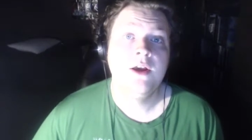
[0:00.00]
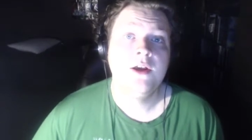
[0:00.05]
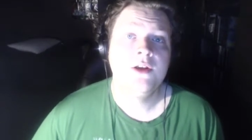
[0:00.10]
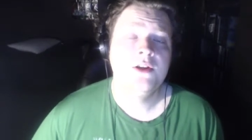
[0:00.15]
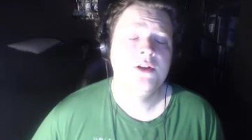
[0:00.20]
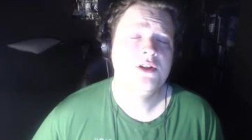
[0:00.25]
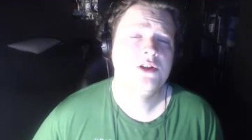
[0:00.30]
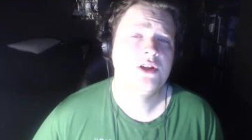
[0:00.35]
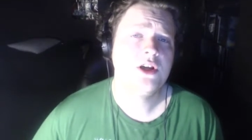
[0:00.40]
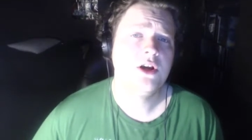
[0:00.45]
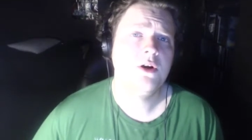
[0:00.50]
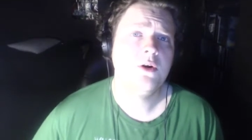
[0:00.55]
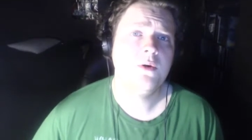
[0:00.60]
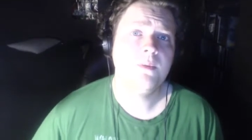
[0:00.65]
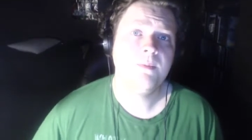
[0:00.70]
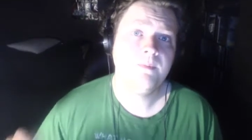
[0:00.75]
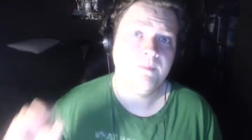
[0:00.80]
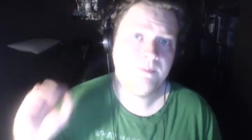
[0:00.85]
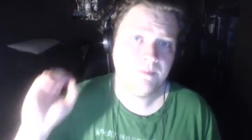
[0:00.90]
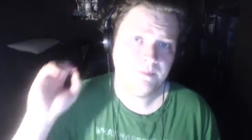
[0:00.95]
So,
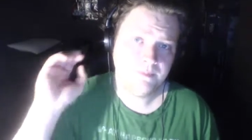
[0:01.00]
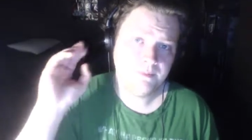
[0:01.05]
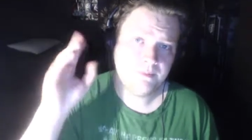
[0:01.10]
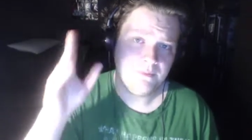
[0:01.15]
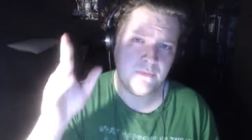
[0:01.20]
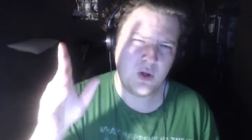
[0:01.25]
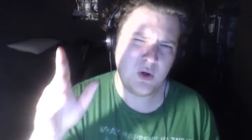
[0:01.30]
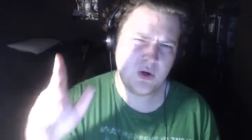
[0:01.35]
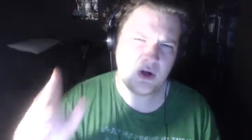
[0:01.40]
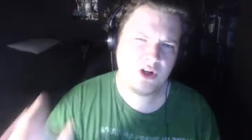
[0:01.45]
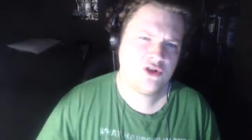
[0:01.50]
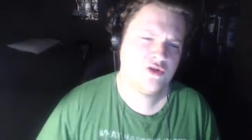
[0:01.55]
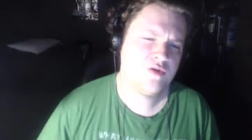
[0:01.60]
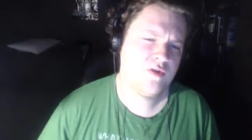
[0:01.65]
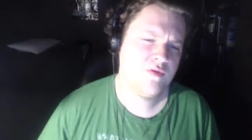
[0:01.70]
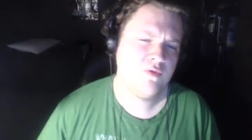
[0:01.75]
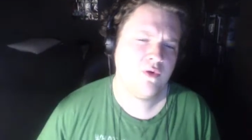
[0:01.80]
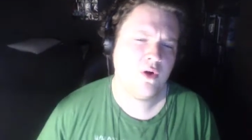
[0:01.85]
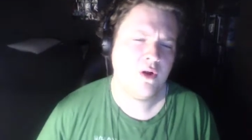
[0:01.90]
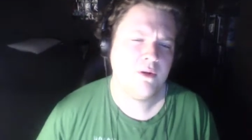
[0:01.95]
No Country
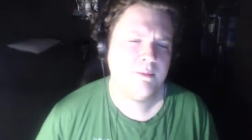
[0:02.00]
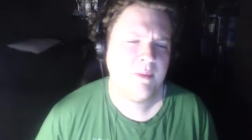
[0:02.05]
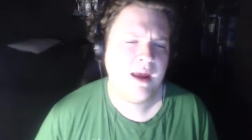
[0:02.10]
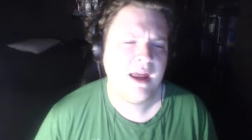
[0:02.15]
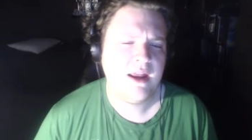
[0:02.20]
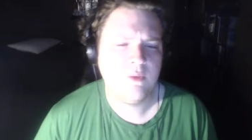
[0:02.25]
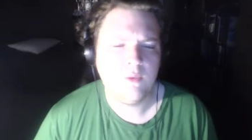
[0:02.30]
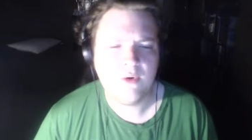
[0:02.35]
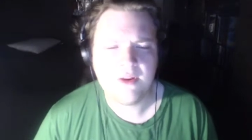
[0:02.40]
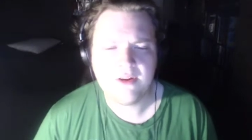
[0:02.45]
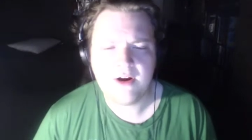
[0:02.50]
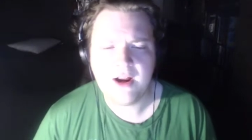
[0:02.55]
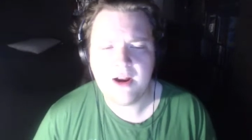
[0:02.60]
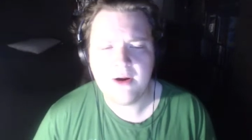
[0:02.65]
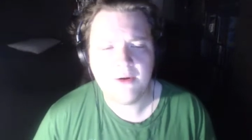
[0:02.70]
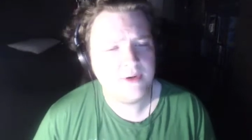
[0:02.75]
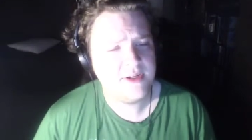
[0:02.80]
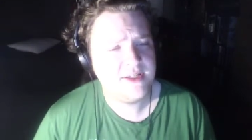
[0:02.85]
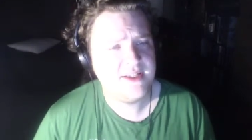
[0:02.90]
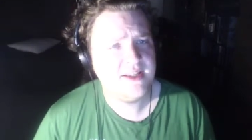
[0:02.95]
for Old Men. Whether I
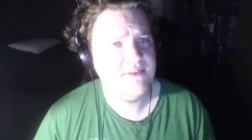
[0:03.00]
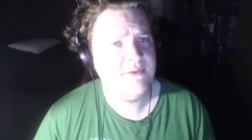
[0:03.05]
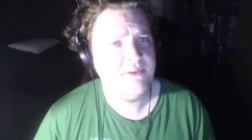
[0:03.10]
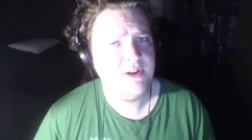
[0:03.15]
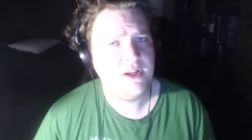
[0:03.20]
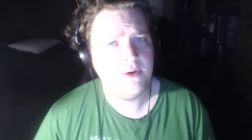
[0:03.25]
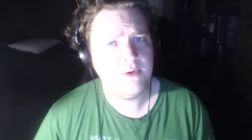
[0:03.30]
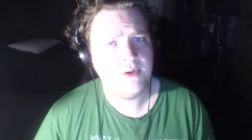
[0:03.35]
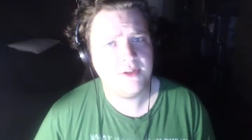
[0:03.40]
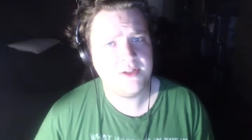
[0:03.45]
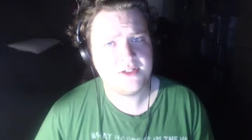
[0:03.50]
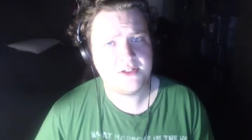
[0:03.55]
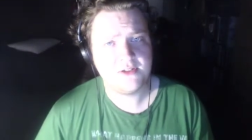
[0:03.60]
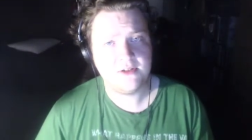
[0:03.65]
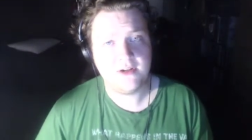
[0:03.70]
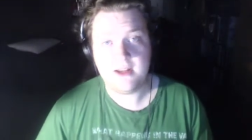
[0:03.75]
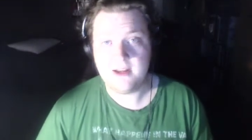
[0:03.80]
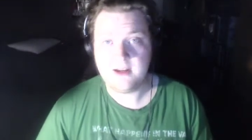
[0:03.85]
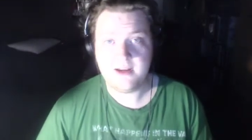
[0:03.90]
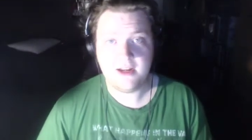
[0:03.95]
already did a video on this or
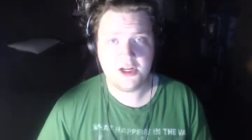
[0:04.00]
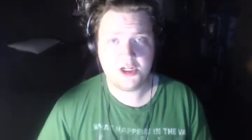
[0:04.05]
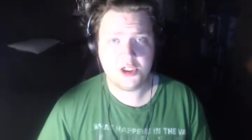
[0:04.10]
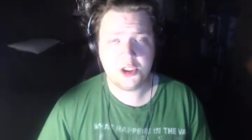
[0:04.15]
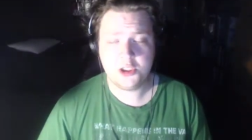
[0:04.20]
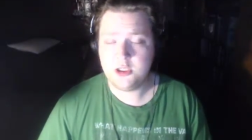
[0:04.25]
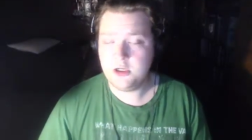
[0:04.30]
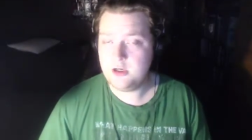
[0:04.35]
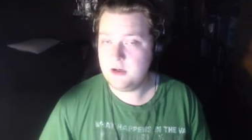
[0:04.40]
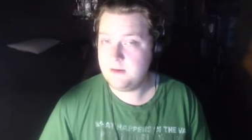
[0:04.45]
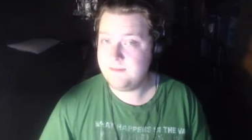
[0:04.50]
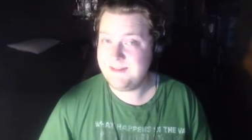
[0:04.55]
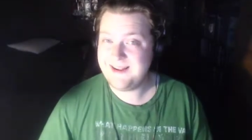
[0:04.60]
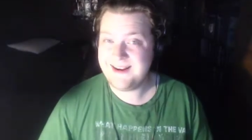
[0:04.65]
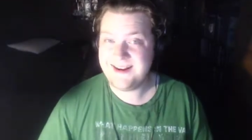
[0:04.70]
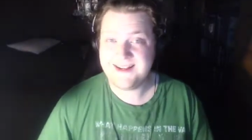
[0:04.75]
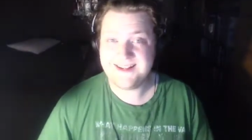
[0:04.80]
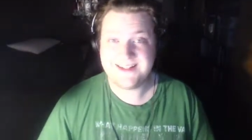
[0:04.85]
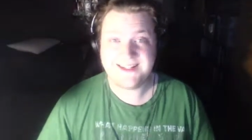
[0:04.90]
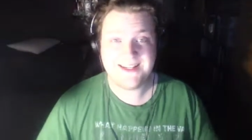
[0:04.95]
not, not sure.
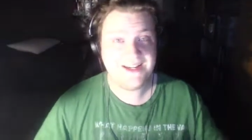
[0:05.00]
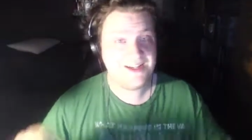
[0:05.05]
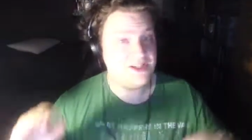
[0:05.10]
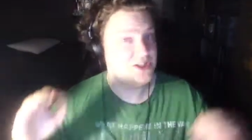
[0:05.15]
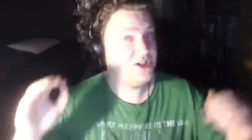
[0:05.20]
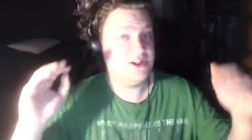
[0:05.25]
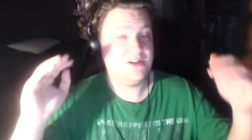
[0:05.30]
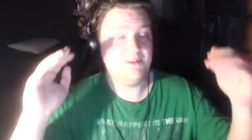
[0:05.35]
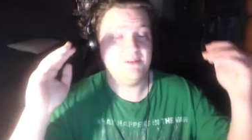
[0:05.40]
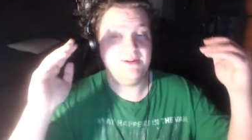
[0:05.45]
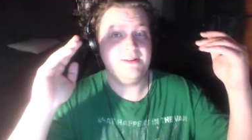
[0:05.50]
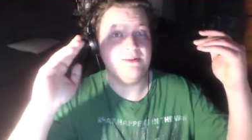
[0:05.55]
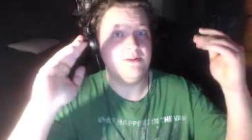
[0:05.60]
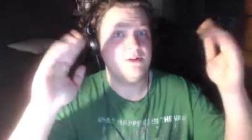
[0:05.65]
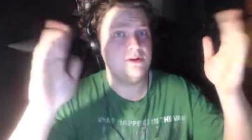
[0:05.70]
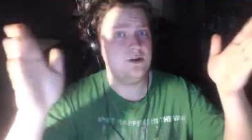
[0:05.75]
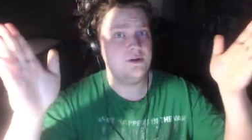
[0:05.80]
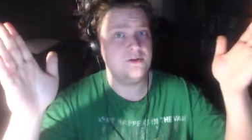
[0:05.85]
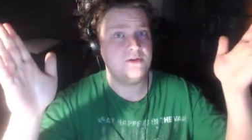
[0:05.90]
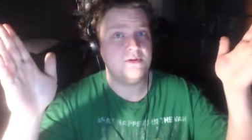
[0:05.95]
Like I said, just
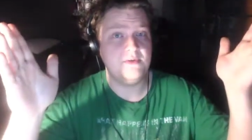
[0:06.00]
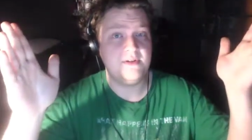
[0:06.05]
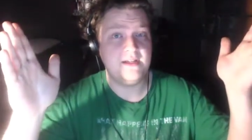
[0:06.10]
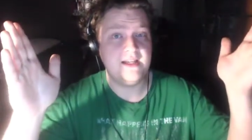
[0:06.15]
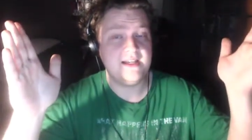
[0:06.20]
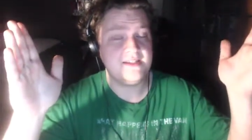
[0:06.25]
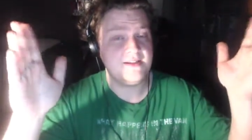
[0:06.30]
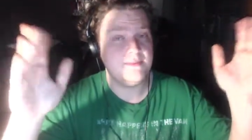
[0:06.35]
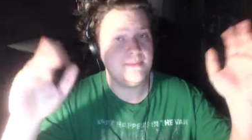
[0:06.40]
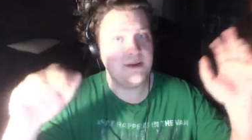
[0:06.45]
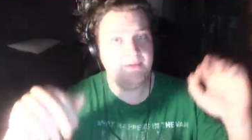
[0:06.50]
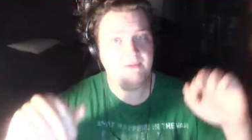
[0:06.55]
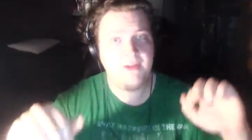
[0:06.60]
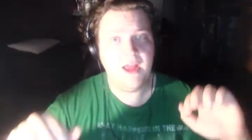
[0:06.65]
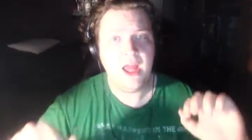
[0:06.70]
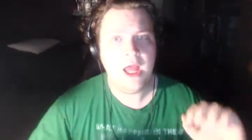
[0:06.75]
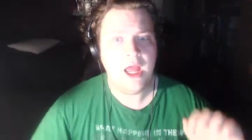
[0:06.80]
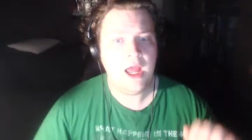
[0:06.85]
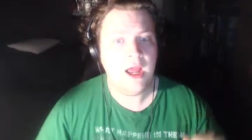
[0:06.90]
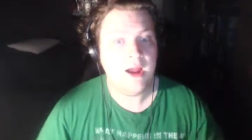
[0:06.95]
make goes to a testament of
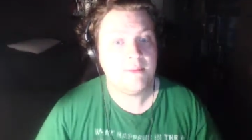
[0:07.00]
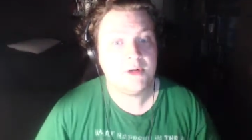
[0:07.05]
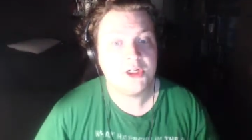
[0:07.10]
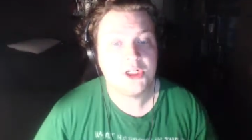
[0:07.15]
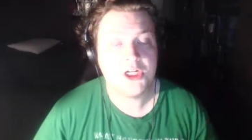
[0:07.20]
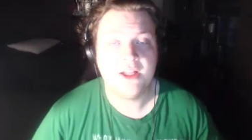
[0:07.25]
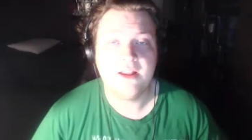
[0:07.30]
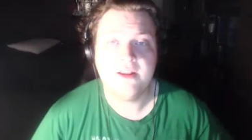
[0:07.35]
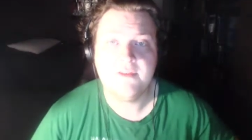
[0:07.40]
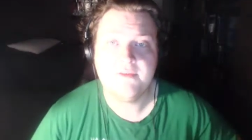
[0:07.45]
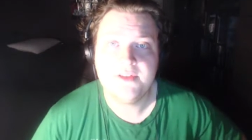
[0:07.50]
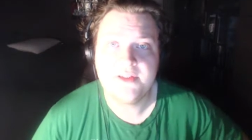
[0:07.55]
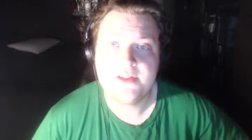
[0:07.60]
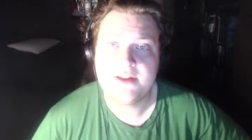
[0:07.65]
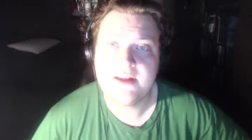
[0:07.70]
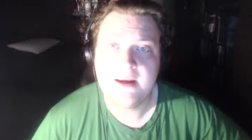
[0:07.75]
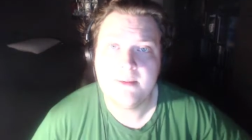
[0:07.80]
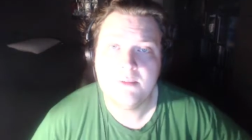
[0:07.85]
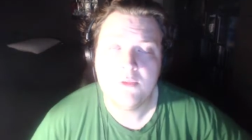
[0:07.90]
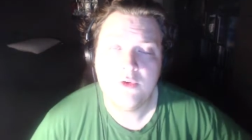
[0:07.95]
how much I love this
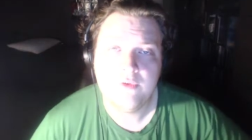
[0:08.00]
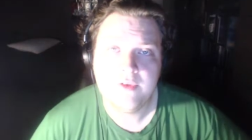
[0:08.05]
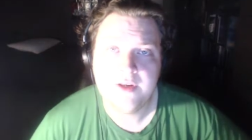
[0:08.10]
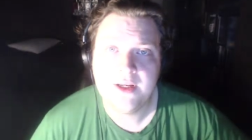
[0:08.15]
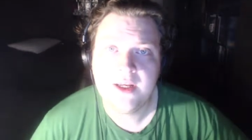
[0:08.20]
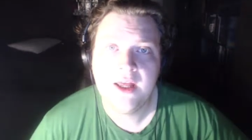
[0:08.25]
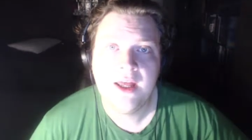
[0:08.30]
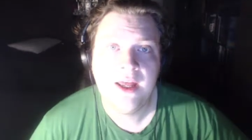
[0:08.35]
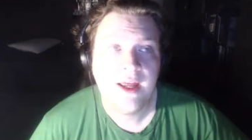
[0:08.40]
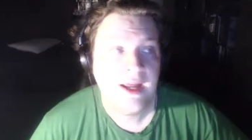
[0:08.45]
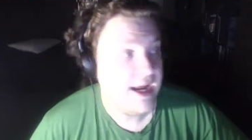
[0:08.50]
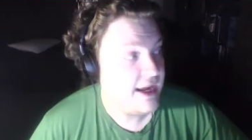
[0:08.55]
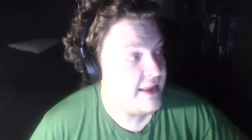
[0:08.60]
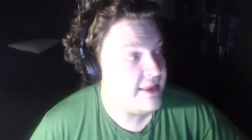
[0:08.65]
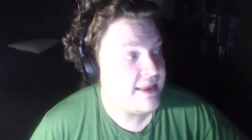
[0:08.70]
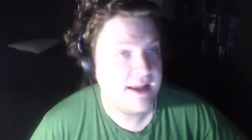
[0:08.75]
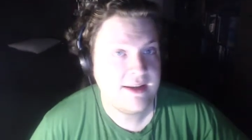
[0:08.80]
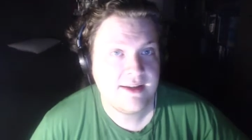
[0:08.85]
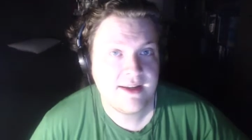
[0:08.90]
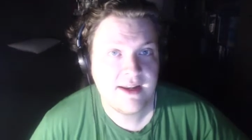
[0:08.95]
damn movie
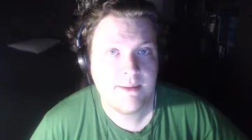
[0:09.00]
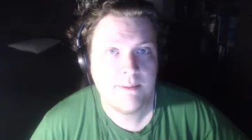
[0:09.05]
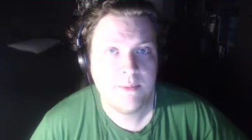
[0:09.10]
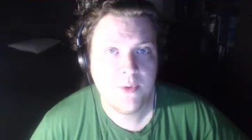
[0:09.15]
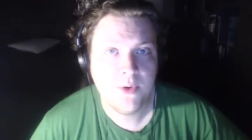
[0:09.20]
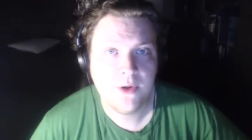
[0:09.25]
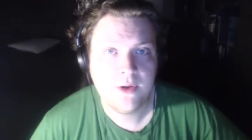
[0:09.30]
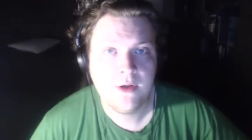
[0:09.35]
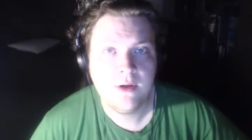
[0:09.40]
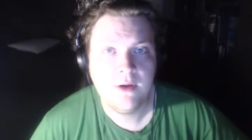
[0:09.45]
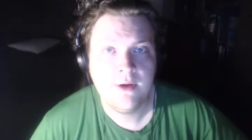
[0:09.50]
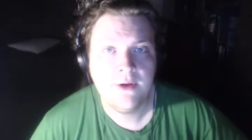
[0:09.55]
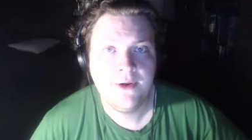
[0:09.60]
and that damn book.